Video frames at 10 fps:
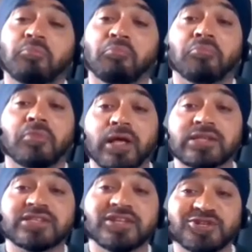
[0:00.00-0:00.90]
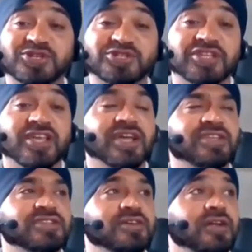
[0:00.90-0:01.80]
hmm, that's an interesting
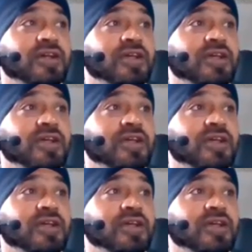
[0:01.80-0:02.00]
idea